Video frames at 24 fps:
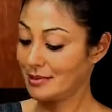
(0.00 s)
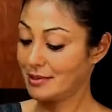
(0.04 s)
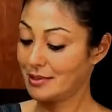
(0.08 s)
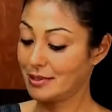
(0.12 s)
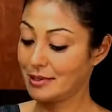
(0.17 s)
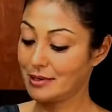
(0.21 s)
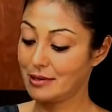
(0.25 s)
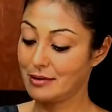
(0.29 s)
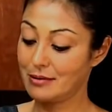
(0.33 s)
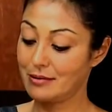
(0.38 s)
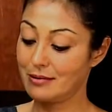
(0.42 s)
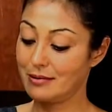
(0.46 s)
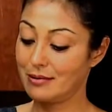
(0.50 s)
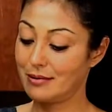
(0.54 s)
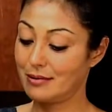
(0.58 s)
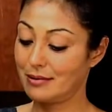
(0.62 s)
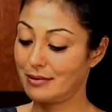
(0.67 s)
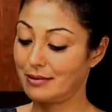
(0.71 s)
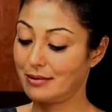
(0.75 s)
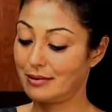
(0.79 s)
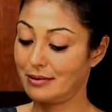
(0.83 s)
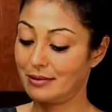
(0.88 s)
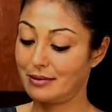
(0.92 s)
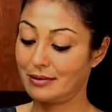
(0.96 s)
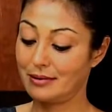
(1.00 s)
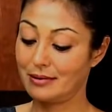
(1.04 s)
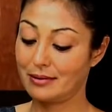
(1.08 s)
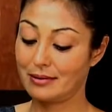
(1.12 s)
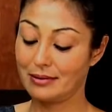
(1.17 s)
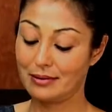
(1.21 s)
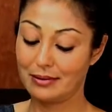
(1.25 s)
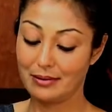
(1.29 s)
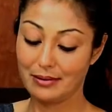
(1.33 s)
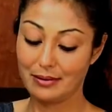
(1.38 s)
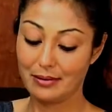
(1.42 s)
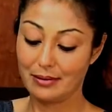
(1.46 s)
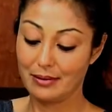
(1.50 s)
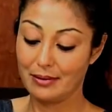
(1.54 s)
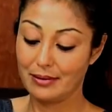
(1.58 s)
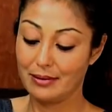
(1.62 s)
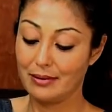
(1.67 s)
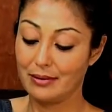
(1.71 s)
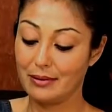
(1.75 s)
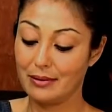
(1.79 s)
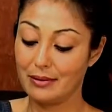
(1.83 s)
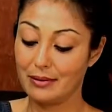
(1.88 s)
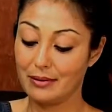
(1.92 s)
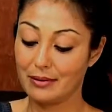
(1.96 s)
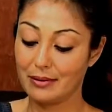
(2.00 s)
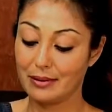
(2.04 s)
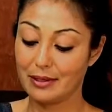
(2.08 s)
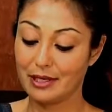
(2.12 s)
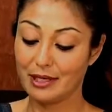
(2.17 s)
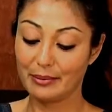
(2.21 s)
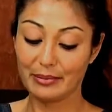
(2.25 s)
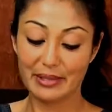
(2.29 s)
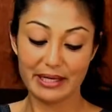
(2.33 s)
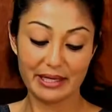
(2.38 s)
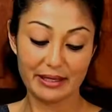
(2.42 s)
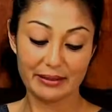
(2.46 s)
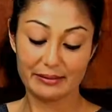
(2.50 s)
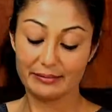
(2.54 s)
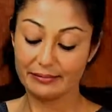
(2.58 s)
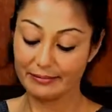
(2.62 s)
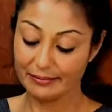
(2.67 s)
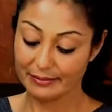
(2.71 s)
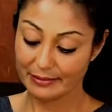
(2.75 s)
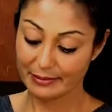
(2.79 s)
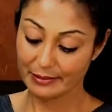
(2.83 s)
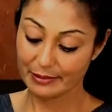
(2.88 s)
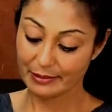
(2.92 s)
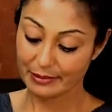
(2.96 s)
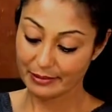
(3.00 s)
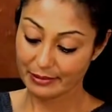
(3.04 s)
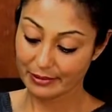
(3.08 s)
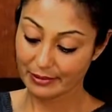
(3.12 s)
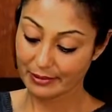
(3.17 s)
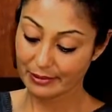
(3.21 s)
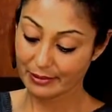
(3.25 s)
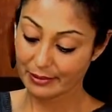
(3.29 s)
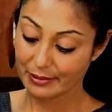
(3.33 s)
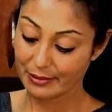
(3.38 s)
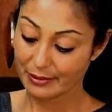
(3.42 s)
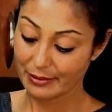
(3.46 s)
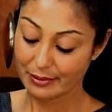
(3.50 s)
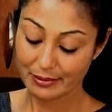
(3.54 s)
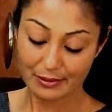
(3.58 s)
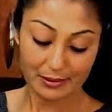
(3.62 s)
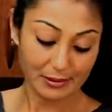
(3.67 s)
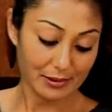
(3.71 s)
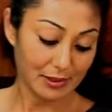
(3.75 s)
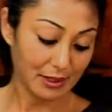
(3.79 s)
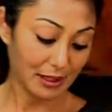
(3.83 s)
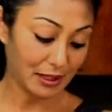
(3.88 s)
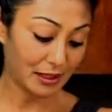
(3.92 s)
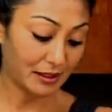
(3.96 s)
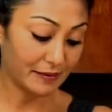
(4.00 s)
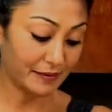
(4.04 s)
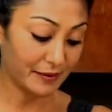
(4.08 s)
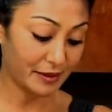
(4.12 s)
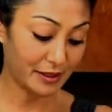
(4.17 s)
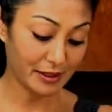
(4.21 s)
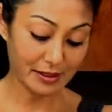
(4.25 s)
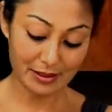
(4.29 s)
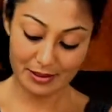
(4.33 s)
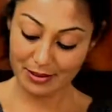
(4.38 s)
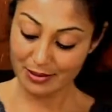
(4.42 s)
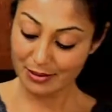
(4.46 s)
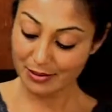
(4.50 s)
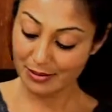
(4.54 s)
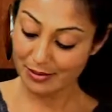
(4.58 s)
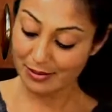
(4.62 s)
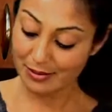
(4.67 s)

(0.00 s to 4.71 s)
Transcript: So, I'm gonna get my glove on,